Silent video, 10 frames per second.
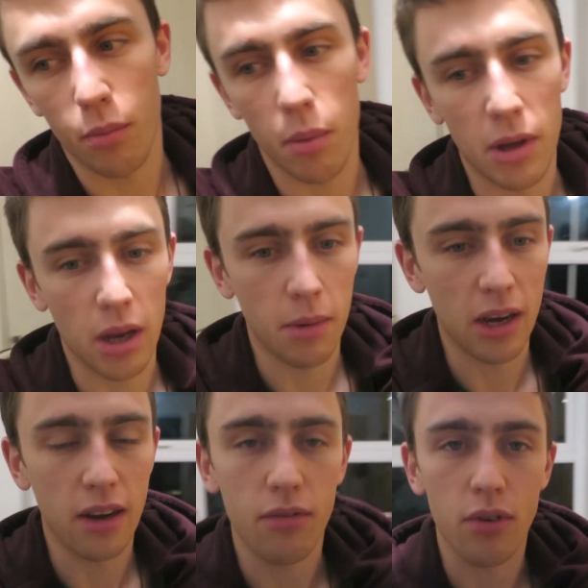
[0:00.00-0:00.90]
probably going to be
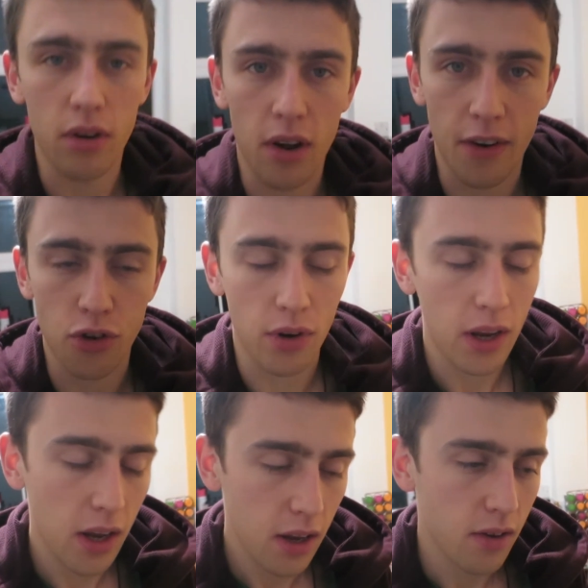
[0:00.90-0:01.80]
in a different directory.
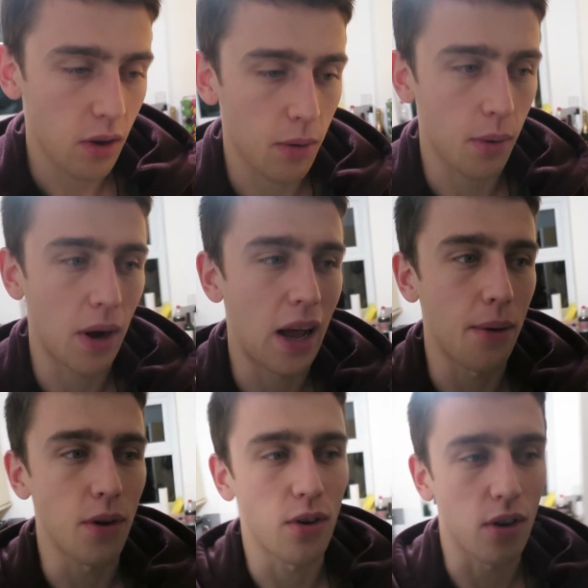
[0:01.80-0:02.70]
So I'm going to
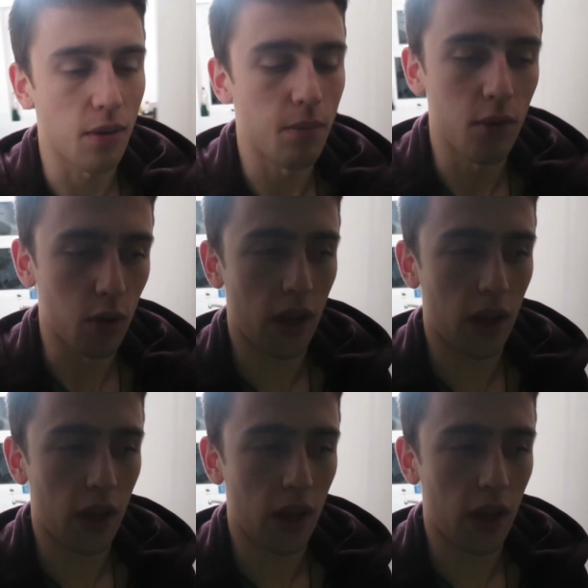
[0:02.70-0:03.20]
allow you to do